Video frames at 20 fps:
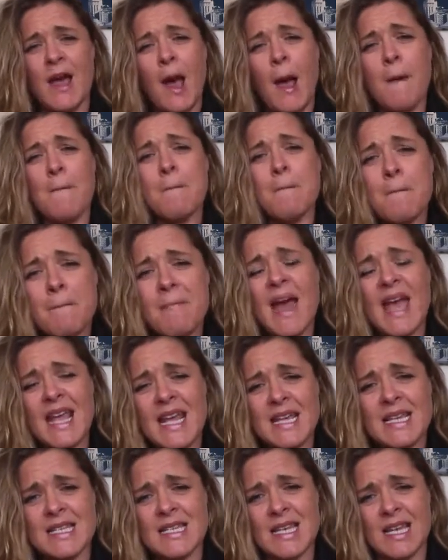
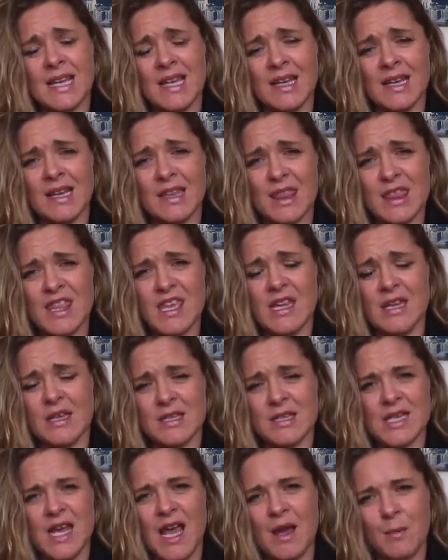amazing
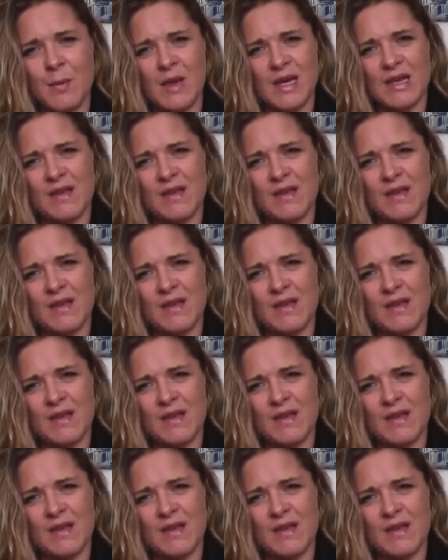things happen